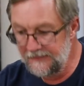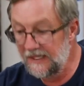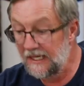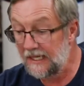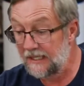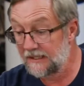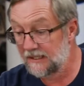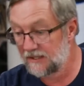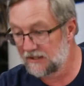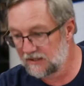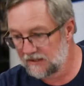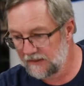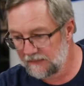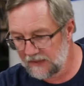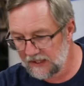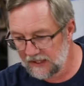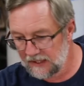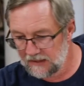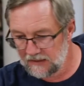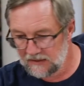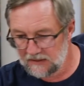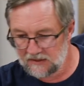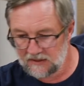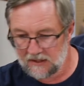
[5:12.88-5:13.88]
that's something
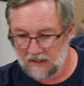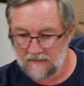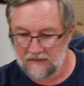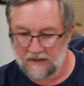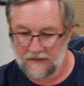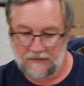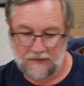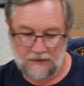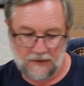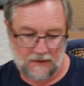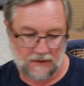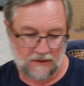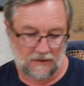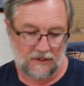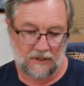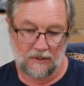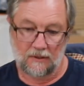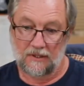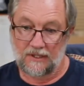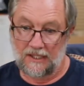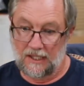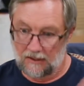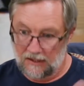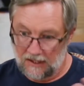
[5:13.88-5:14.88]
I discovered a few years
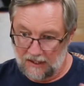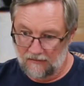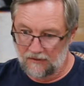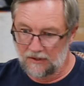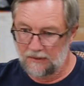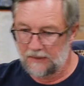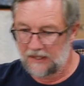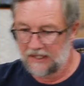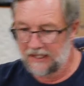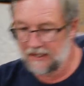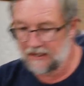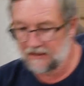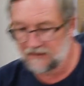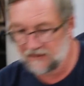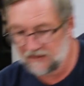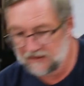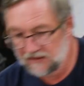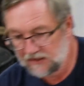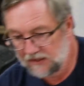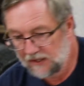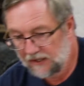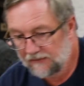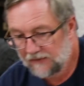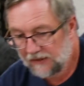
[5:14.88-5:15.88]
ago, and now everybody has
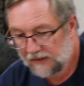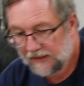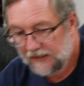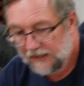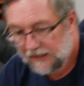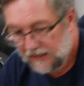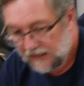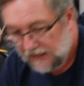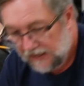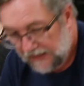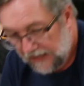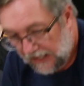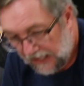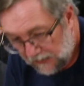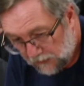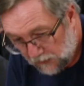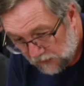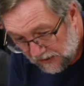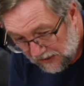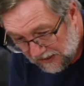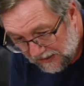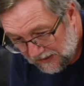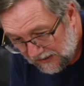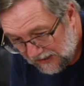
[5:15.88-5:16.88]
discovered it. And I
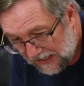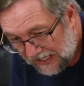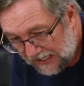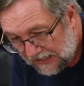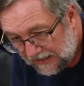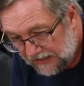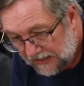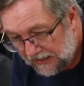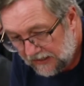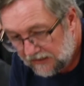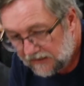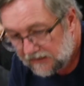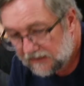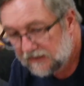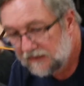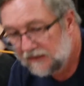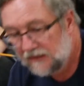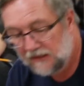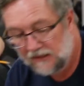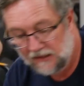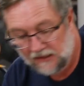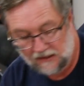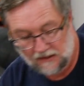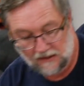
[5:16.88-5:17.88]
really like these.
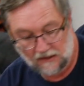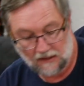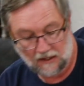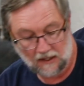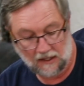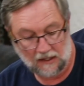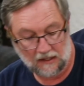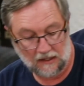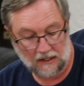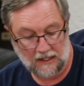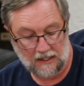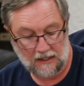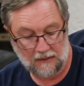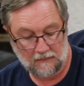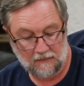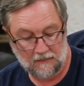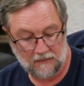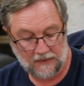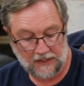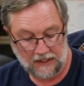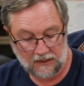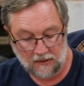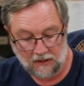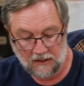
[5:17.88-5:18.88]

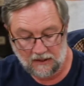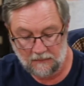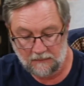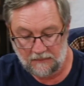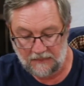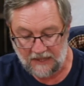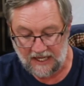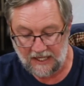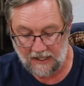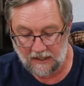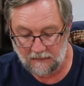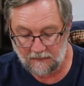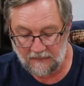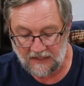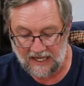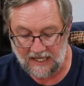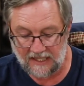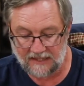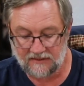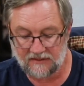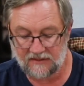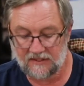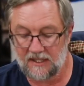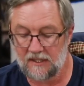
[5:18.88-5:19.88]
They call them pan
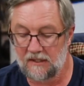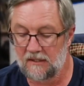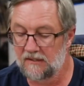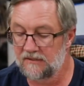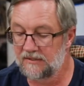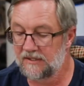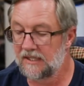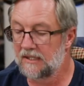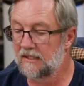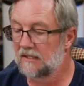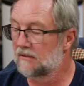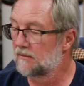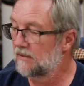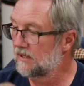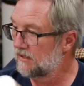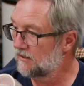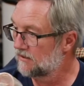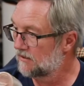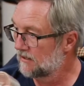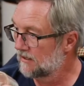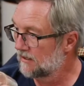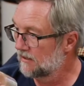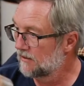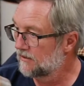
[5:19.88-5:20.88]
pastels. They come in
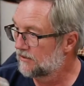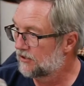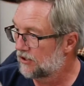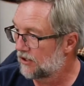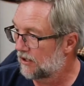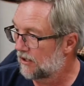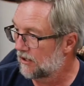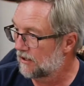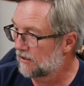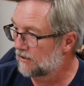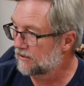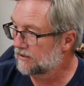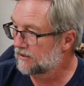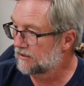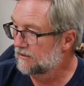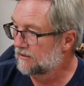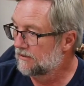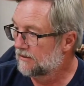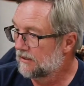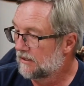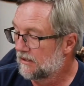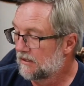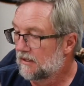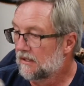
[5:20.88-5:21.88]
these little jars.
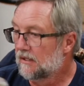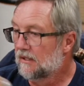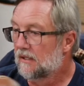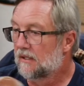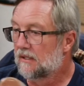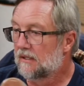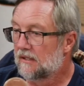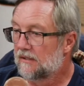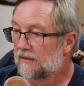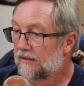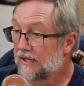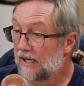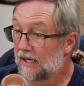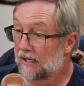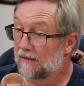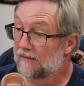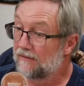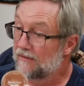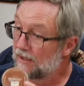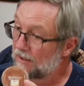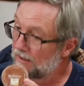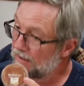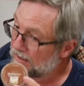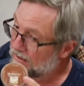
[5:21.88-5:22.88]
They are
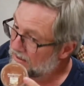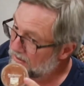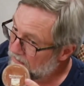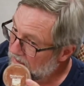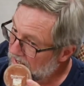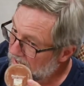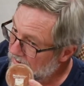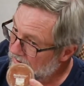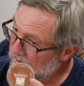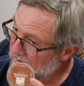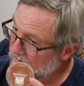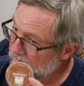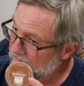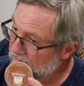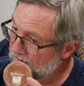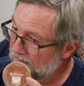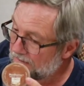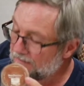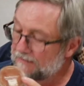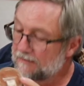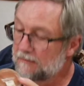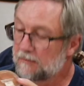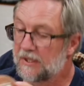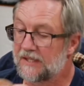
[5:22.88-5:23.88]
very expensive,
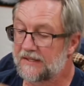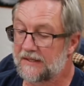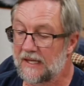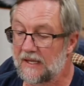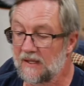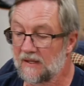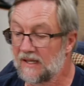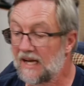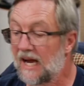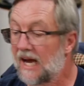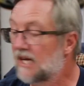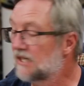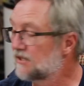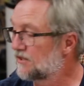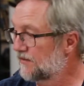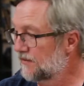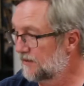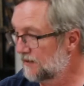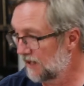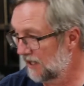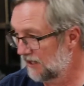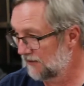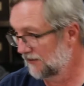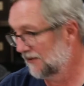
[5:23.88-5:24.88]
but they last
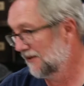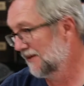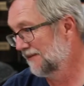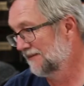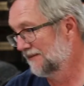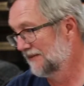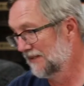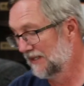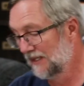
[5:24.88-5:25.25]
forever.